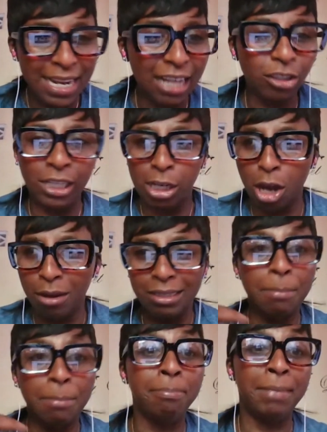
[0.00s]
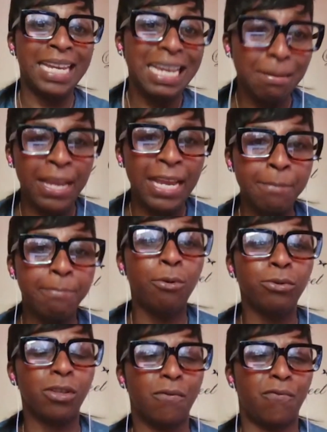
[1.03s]
actually going to meet people
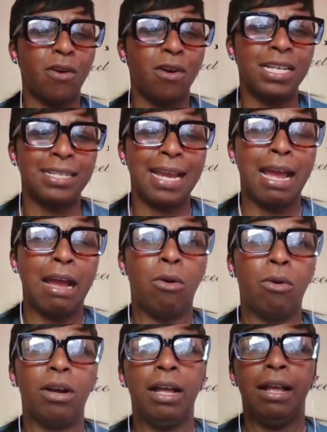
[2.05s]
to find out,